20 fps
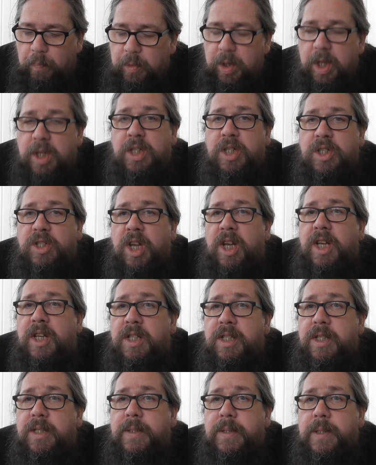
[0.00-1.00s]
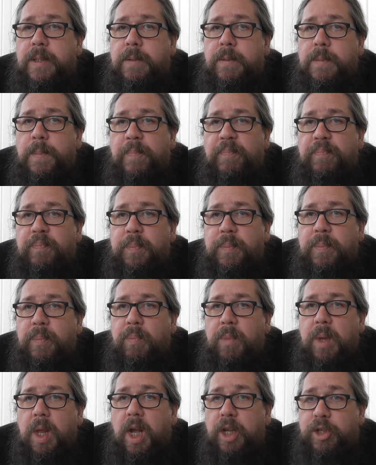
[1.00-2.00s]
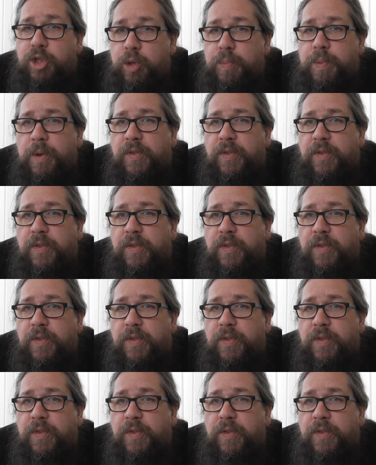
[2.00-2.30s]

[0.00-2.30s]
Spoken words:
This is nice. I do